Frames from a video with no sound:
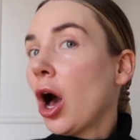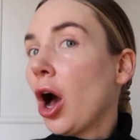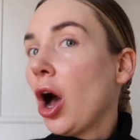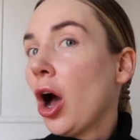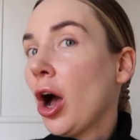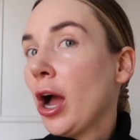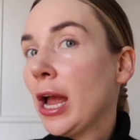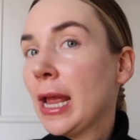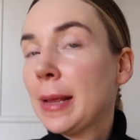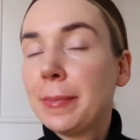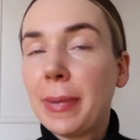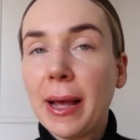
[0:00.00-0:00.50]

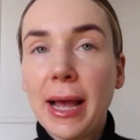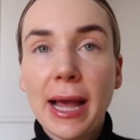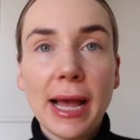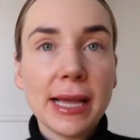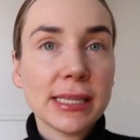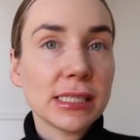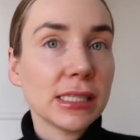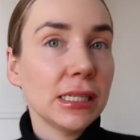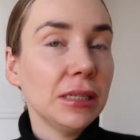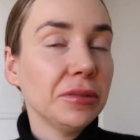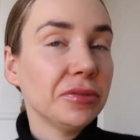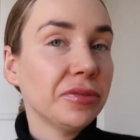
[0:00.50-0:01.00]
I
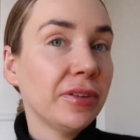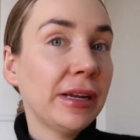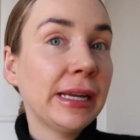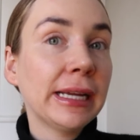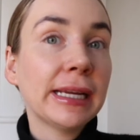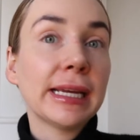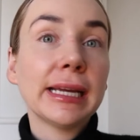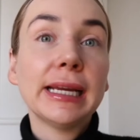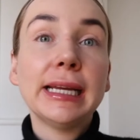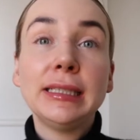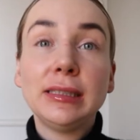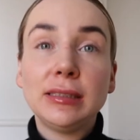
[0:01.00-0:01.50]
personally
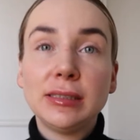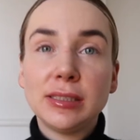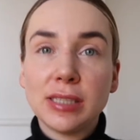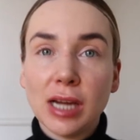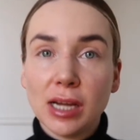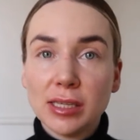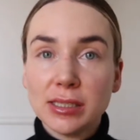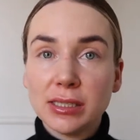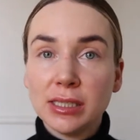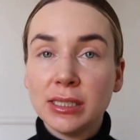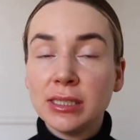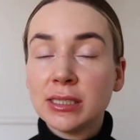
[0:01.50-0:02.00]
think it
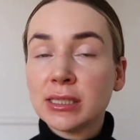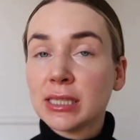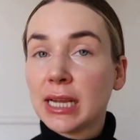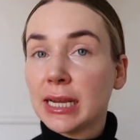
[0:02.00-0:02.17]
doesn't,